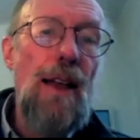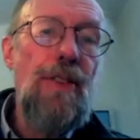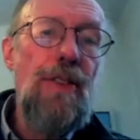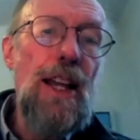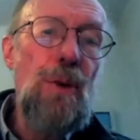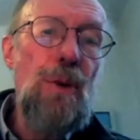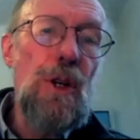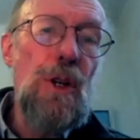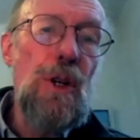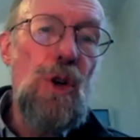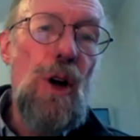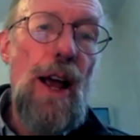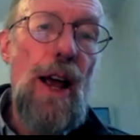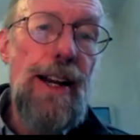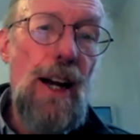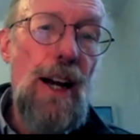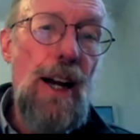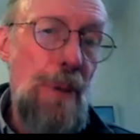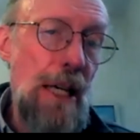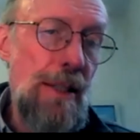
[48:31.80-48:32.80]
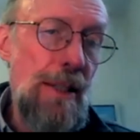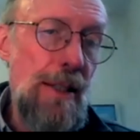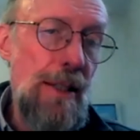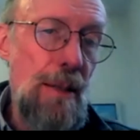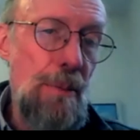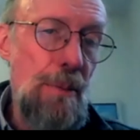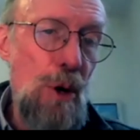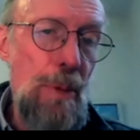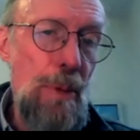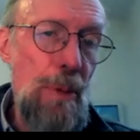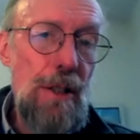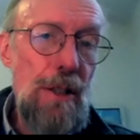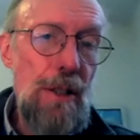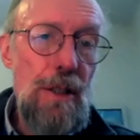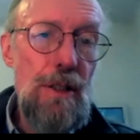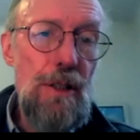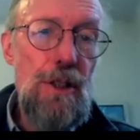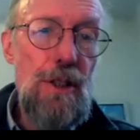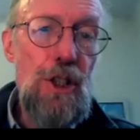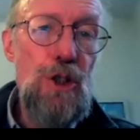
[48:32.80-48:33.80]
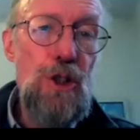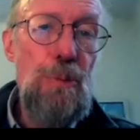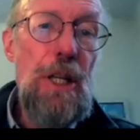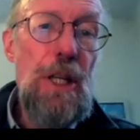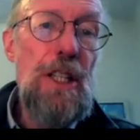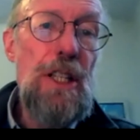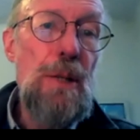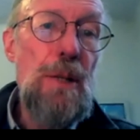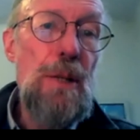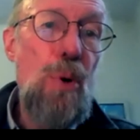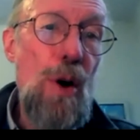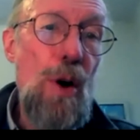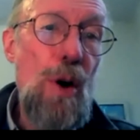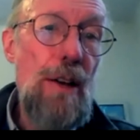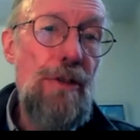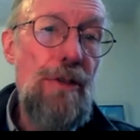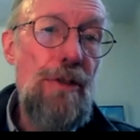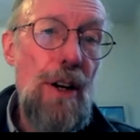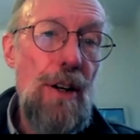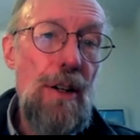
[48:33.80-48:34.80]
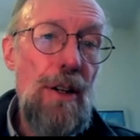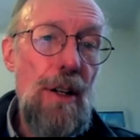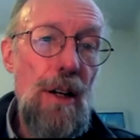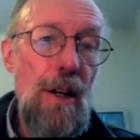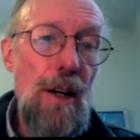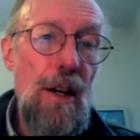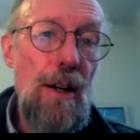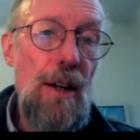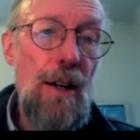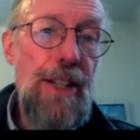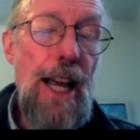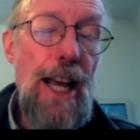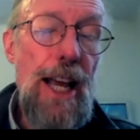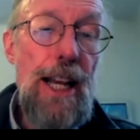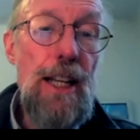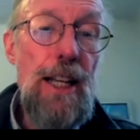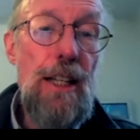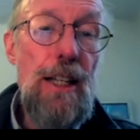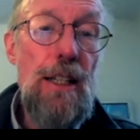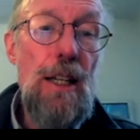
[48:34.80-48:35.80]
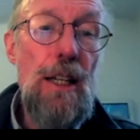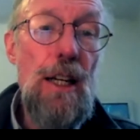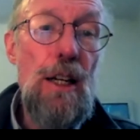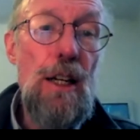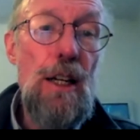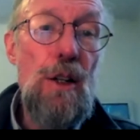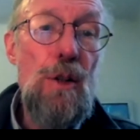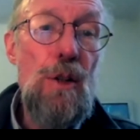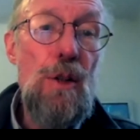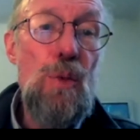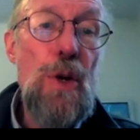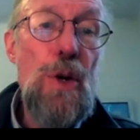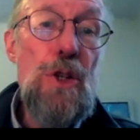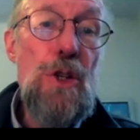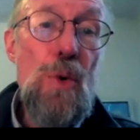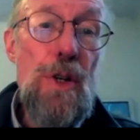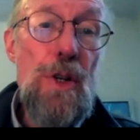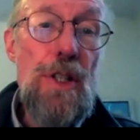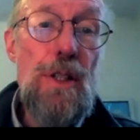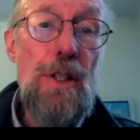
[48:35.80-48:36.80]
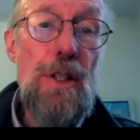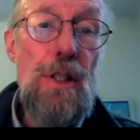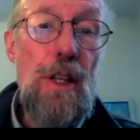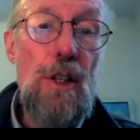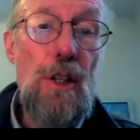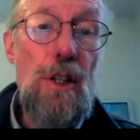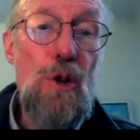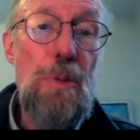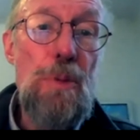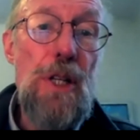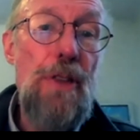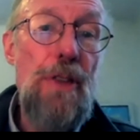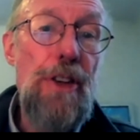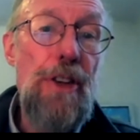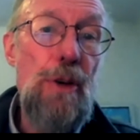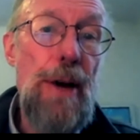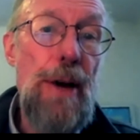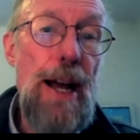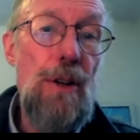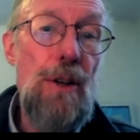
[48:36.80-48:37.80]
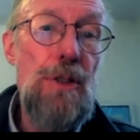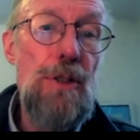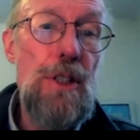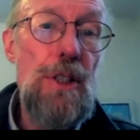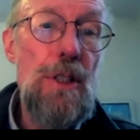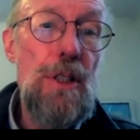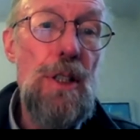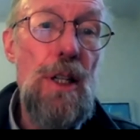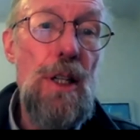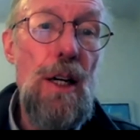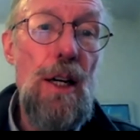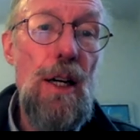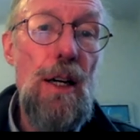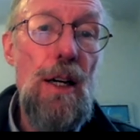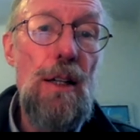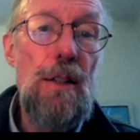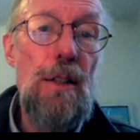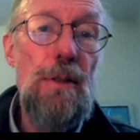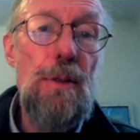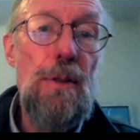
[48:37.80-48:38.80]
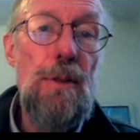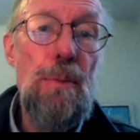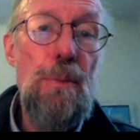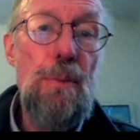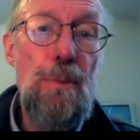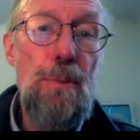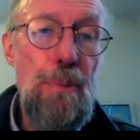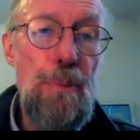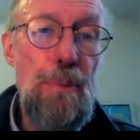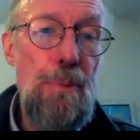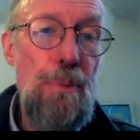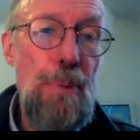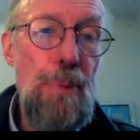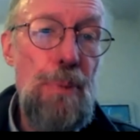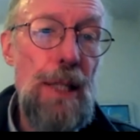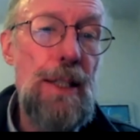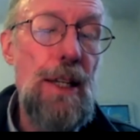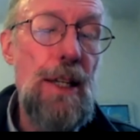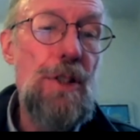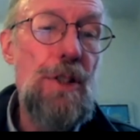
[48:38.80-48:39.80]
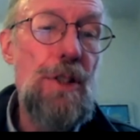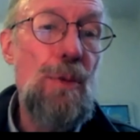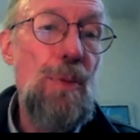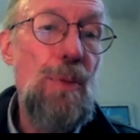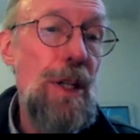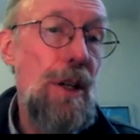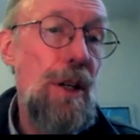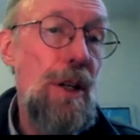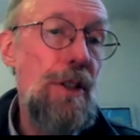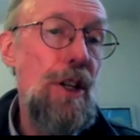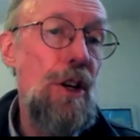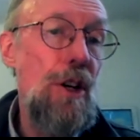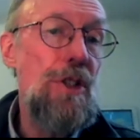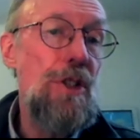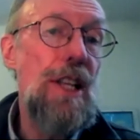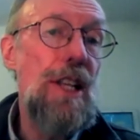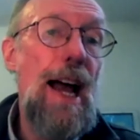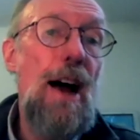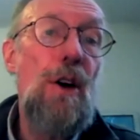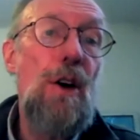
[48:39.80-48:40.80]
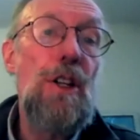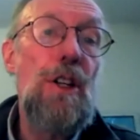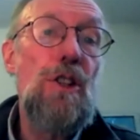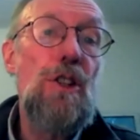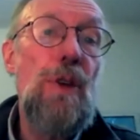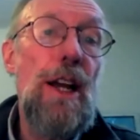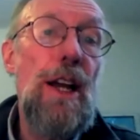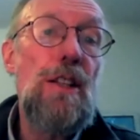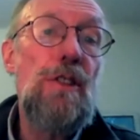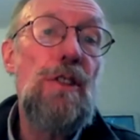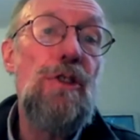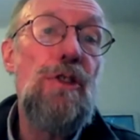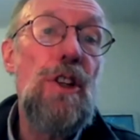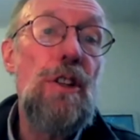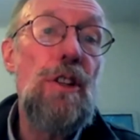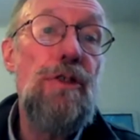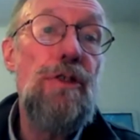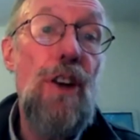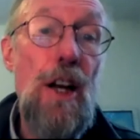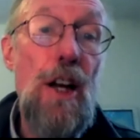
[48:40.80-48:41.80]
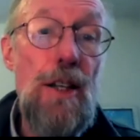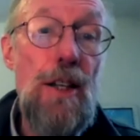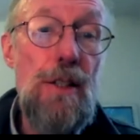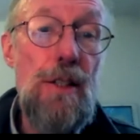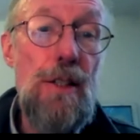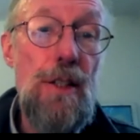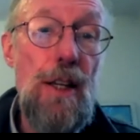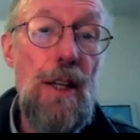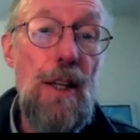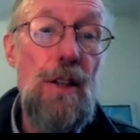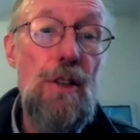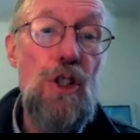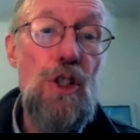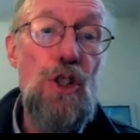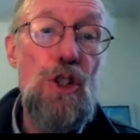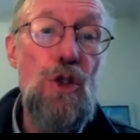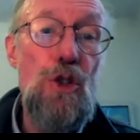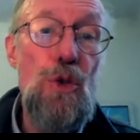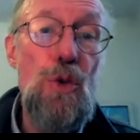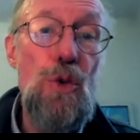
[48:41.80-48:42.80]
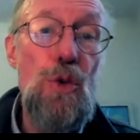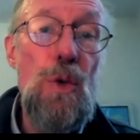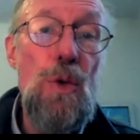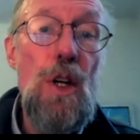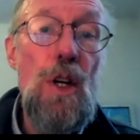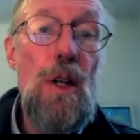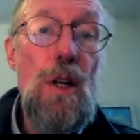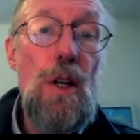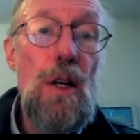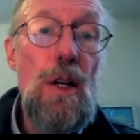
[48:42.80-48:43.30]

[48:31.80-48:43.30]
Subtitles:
think we're trying our best at the moment to be supportive of getting resources to groups on the ground. But there's a real, just how to transfer funds to